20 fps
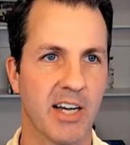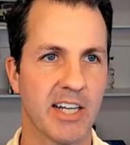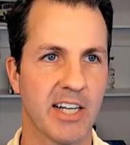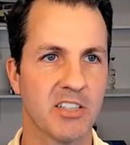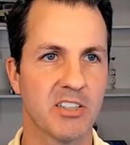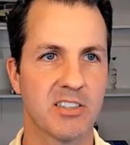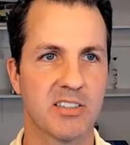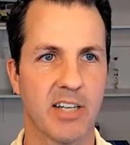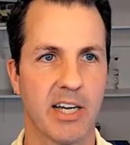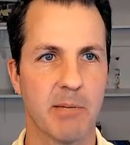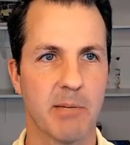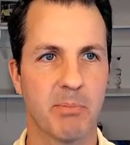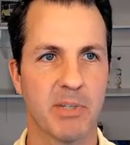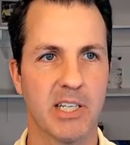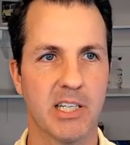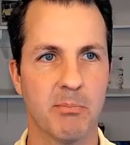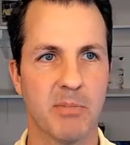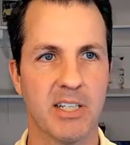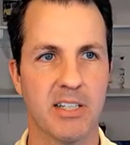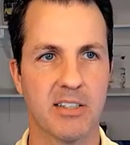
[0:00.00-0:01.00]
I just type
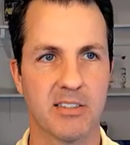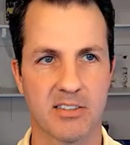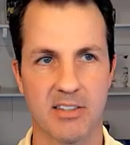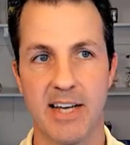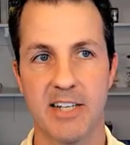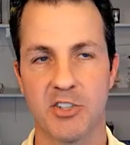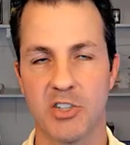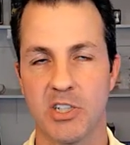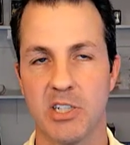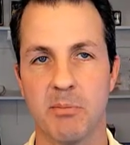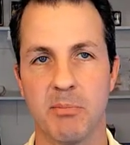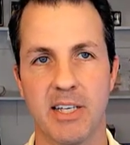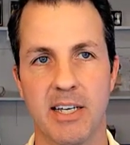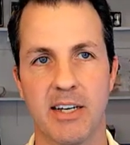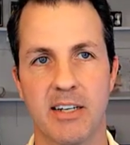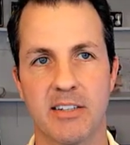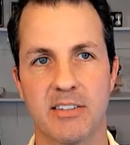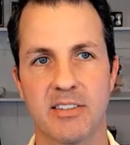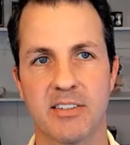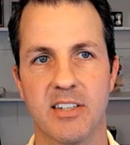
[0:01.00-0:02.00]

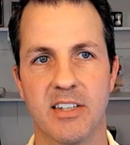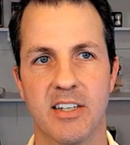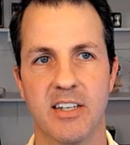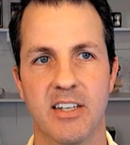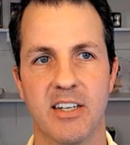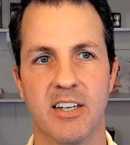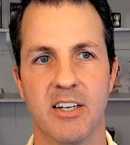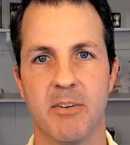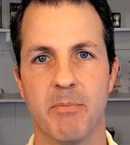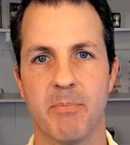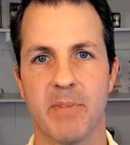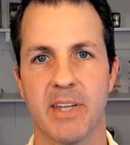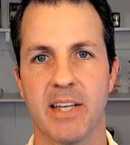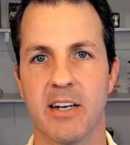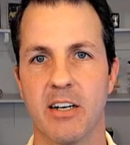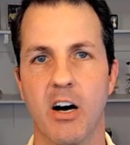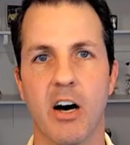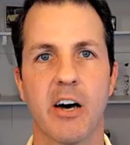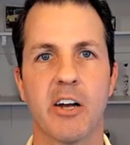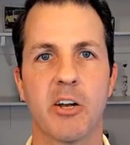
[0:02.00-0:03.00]
/MES and
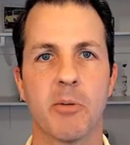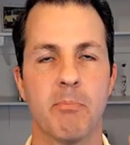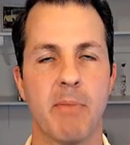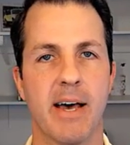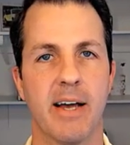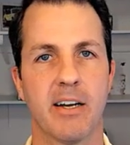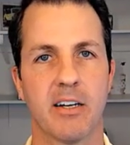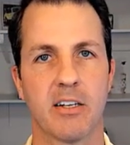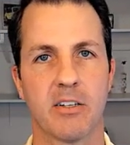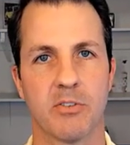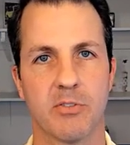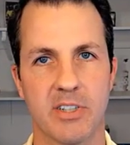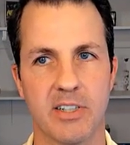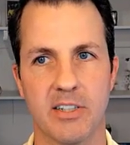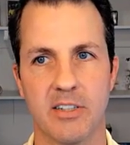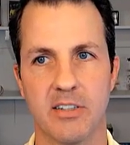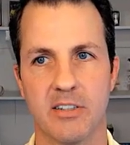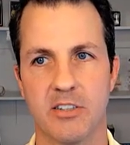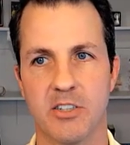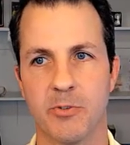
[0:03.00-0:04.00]
it
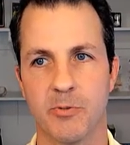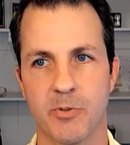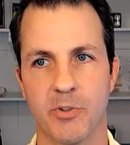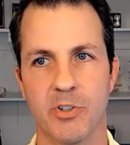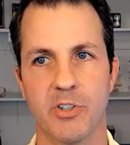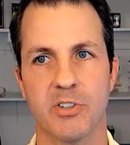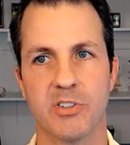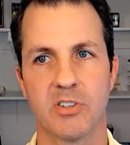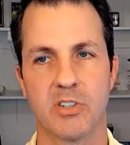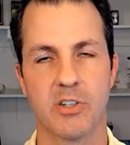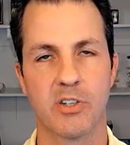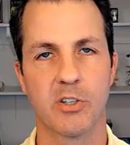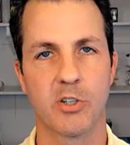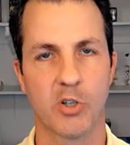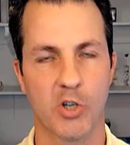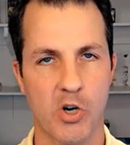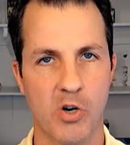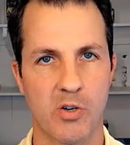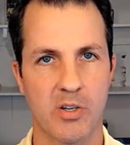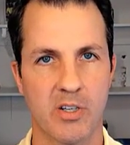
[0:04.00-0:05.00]
automatically defers to the
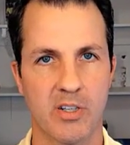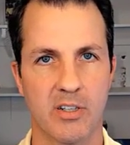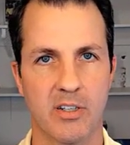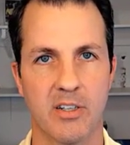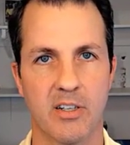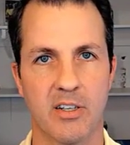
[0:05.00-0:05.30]
current